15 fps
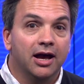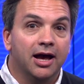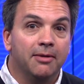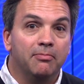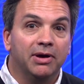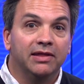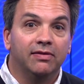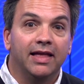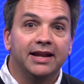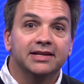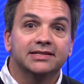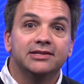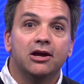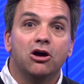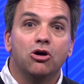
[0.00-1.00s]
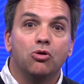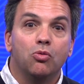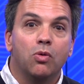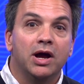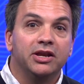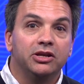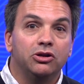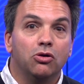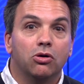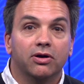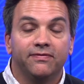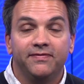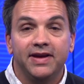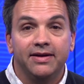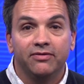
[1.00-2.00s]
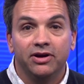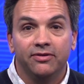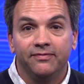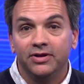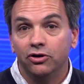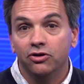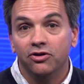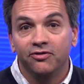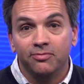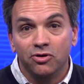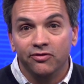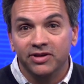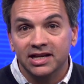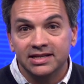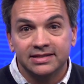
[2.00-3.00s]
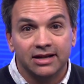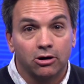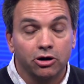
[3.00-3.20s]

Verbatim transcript: uh, but let us know what your favorite Villeneuve movie is.